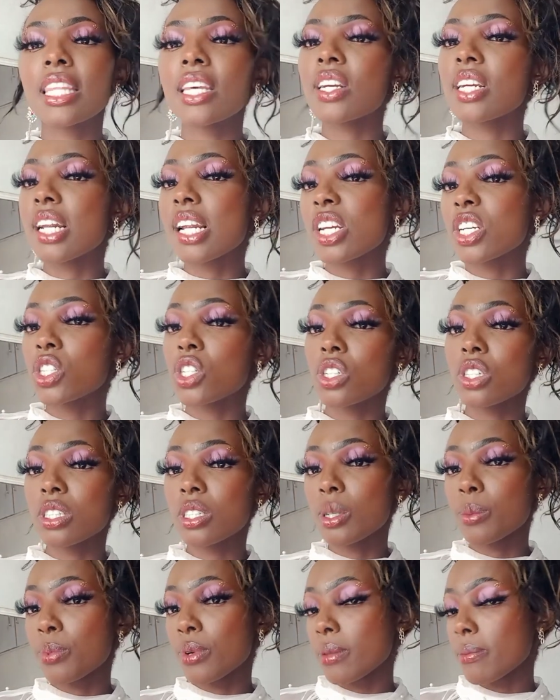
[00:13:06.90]
the
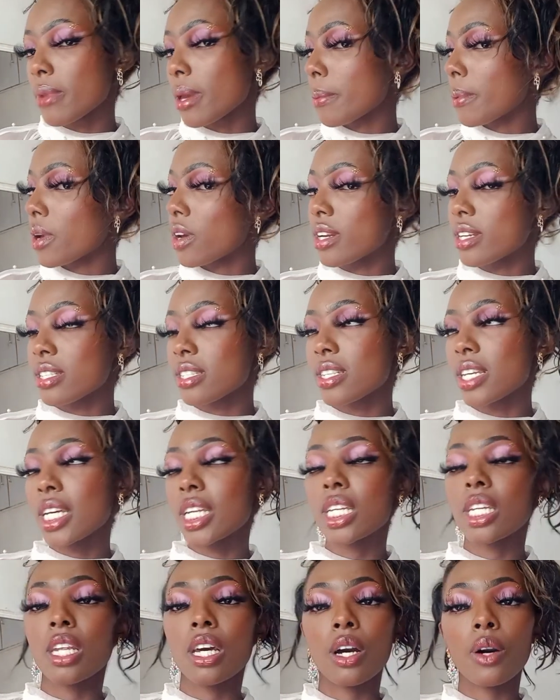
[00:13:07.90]
relationship with my parents
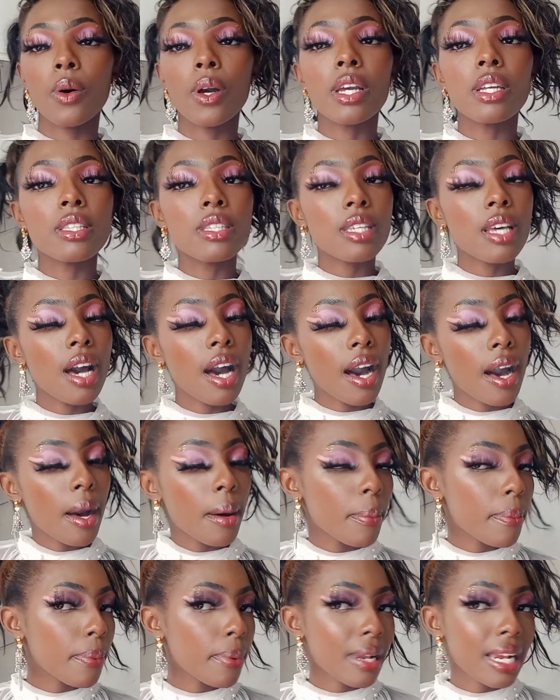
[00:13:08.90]
right now, it's
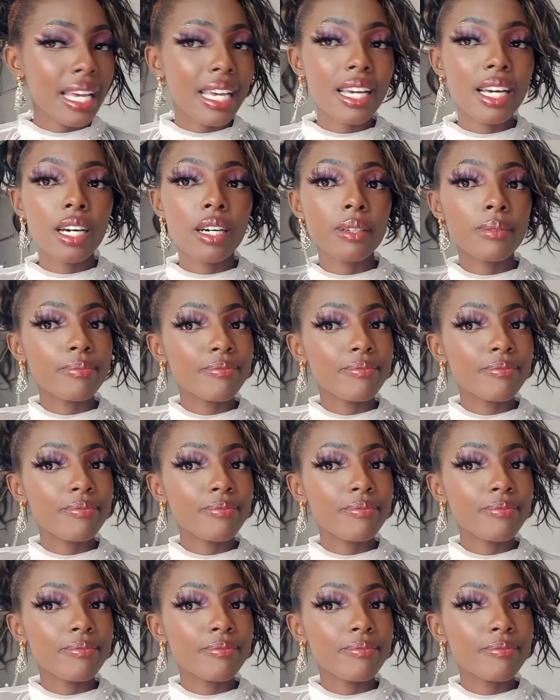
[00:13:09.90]
up. Like,